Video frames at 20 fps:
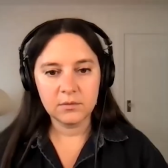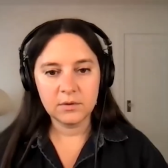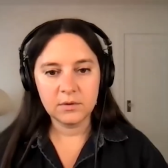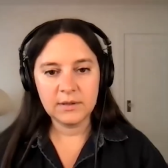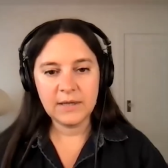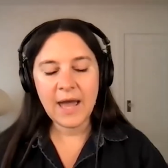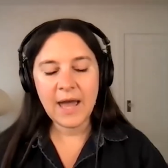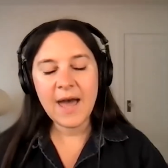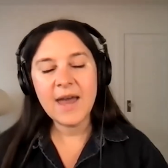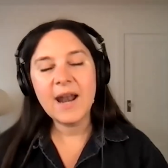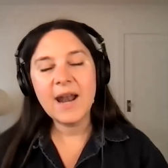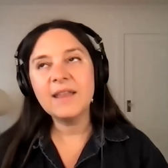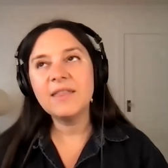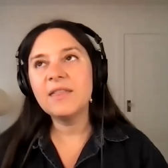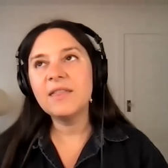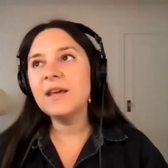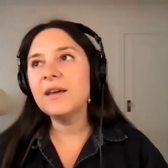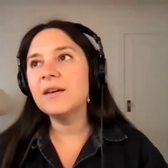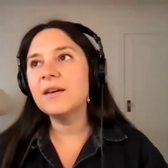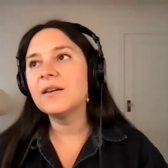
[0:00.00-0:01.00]
Yeah, and I
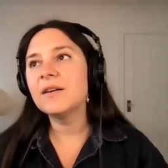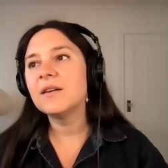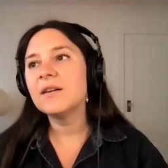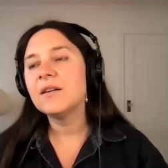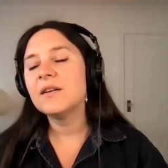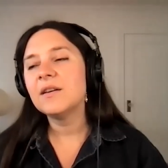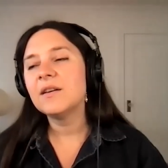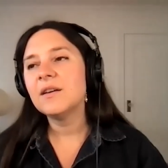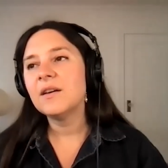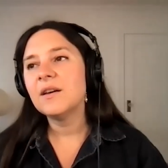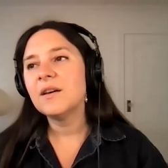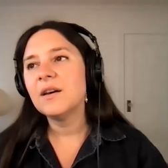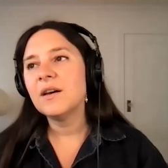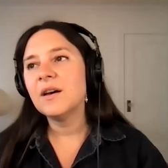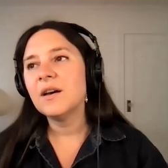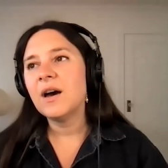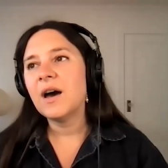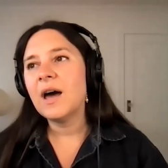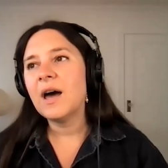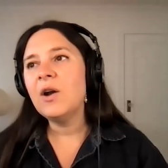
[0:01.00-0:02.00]
think
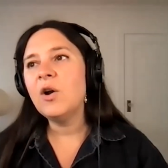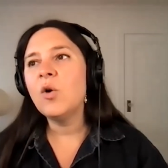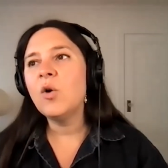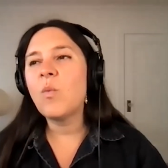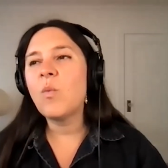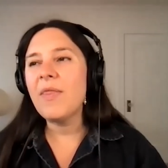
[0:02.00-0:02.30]
I don't know.